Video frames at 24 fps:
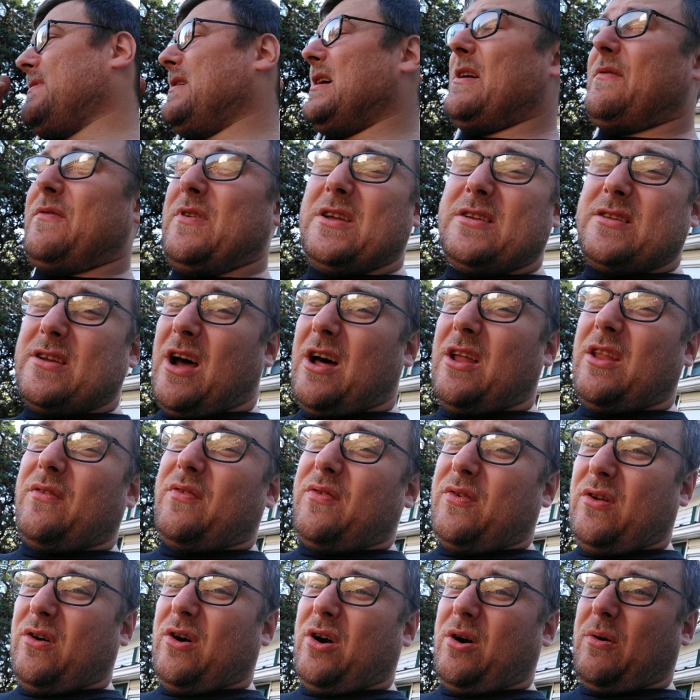If you saw the
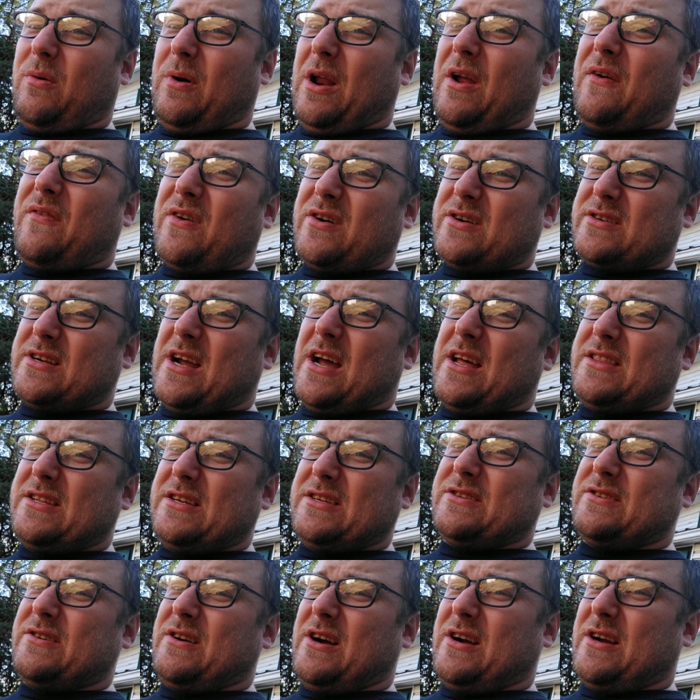floor when I first got
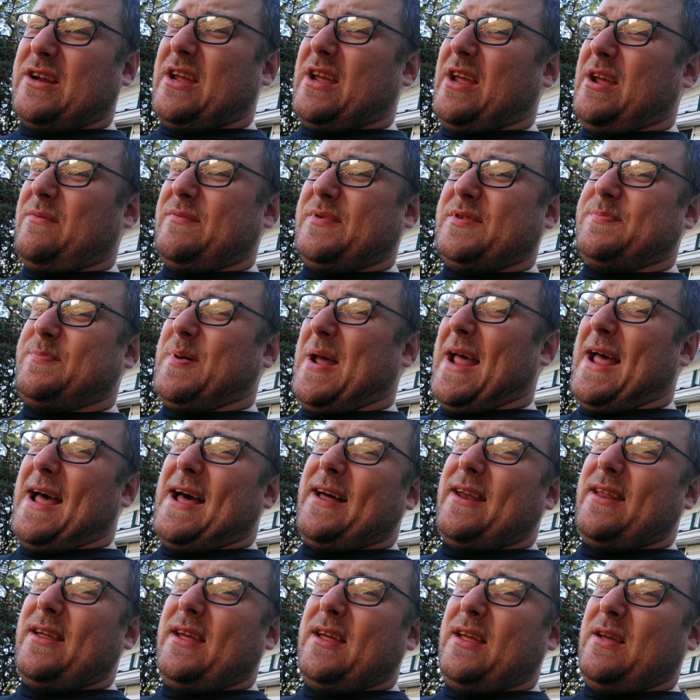this truck, it was
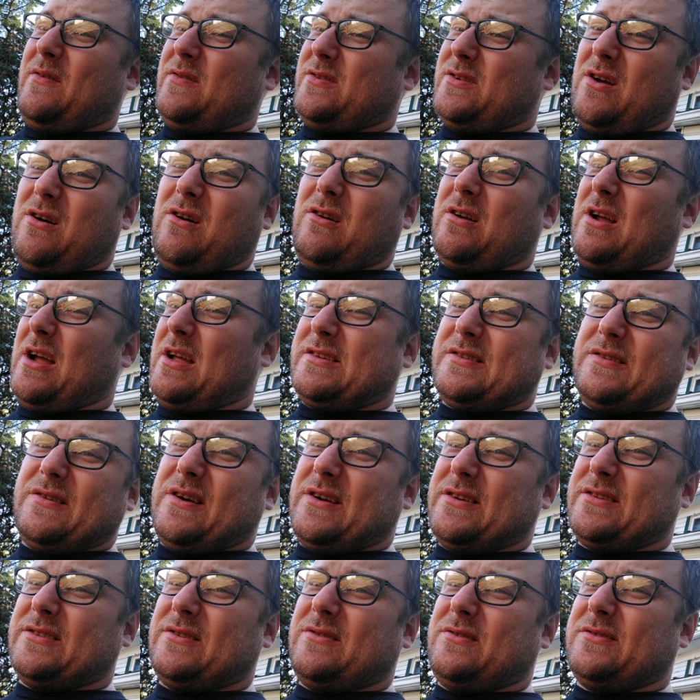bad. There was all kinds of
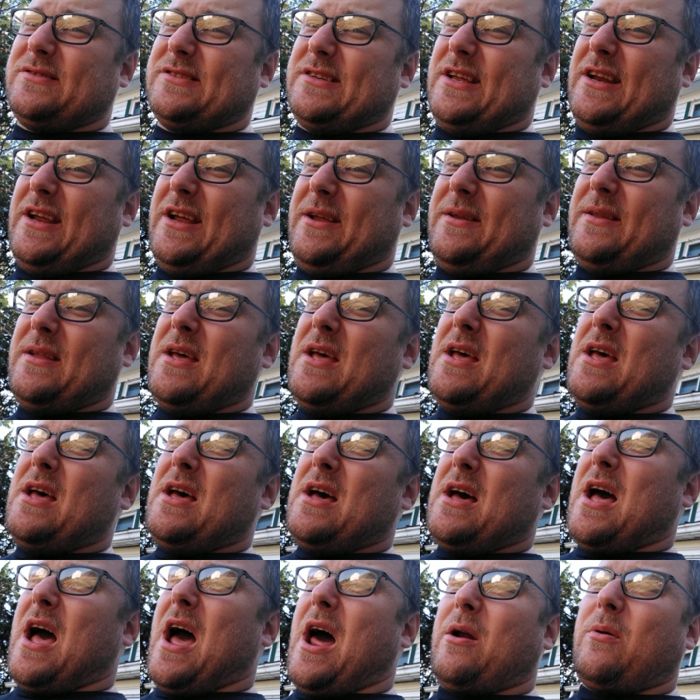rust holes in it.
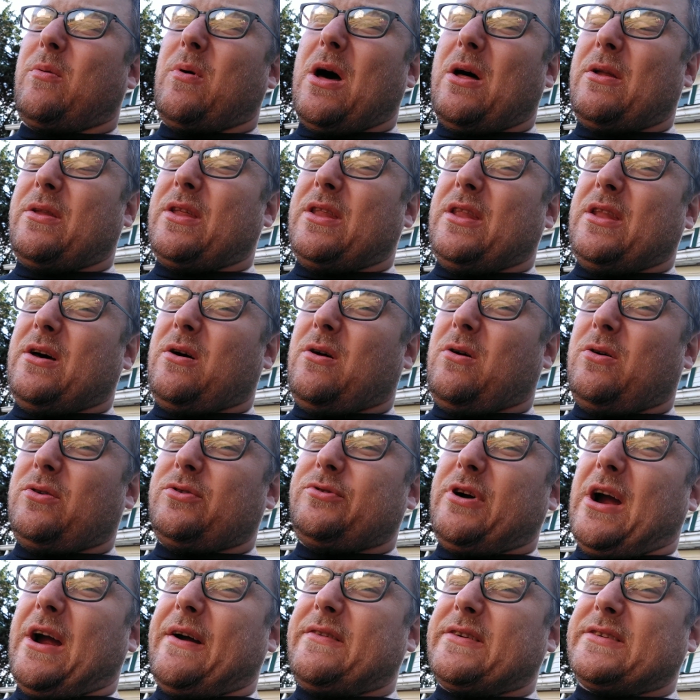I had welded the whole
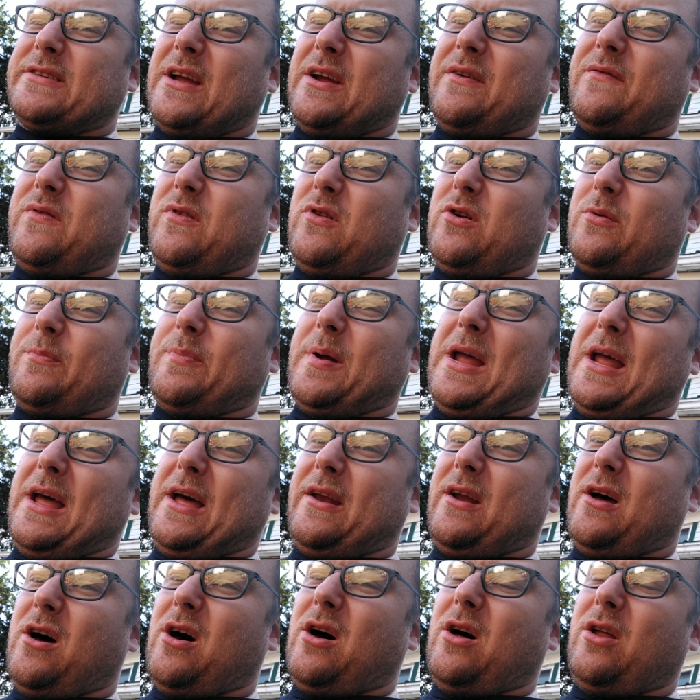driver's side floor
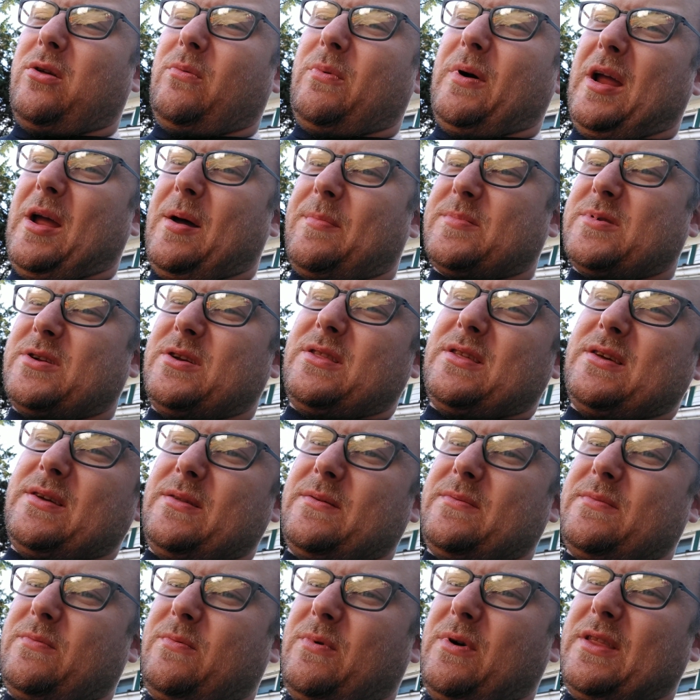pan all the way up to
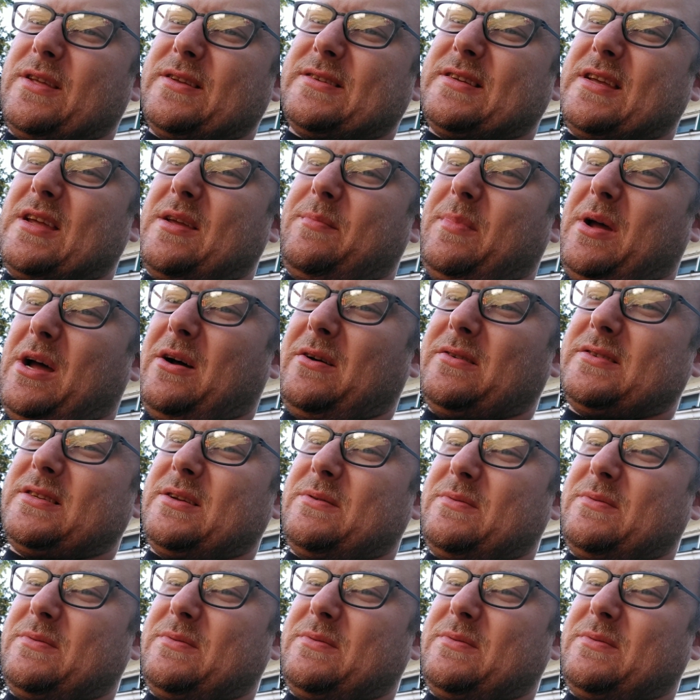where the seat mounts.